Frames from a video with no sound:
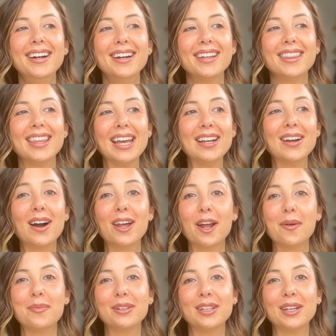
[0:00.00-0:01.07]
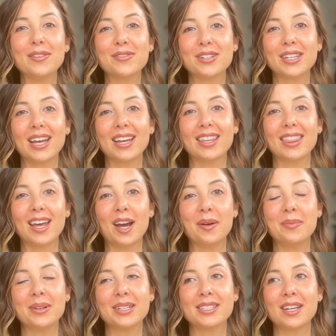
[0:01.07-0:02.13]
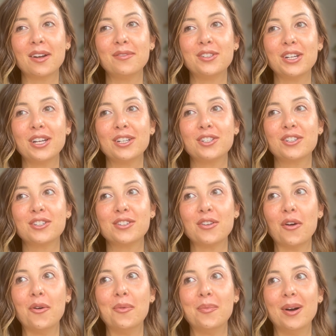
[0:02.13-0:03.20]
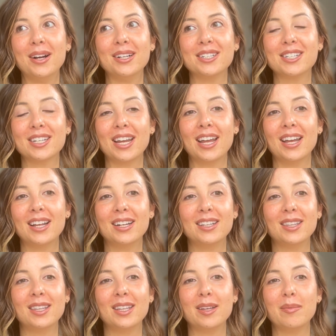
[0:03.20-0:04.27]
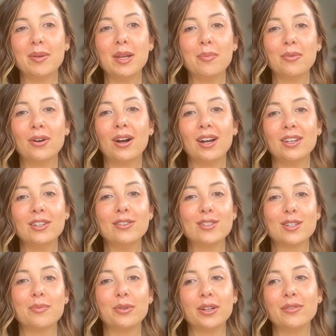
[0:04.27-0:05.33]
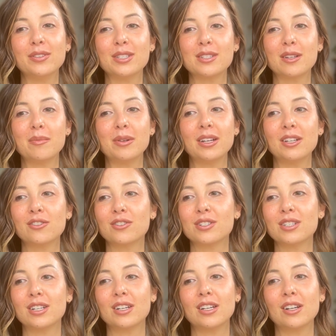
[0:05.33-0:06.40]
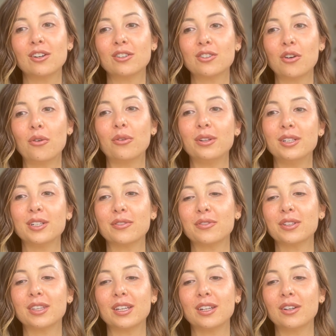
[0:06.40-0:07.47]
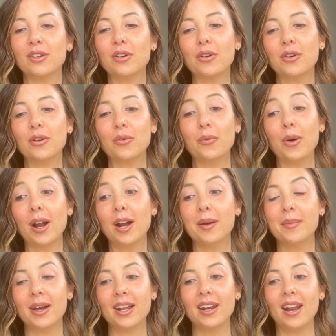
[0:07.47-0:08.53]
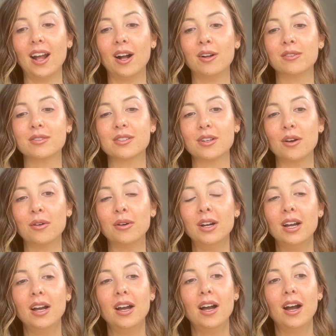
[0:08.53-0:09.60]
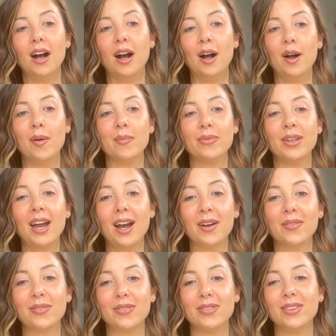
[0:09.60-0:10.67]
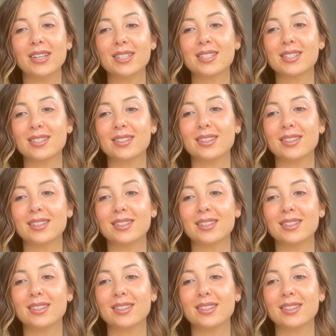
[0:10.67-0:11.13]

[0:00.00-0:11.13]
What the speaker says: thank God I believed like that, because I've changed so much, and the people I used to previously be interested in are totally different than where I'm at now. So yeah, this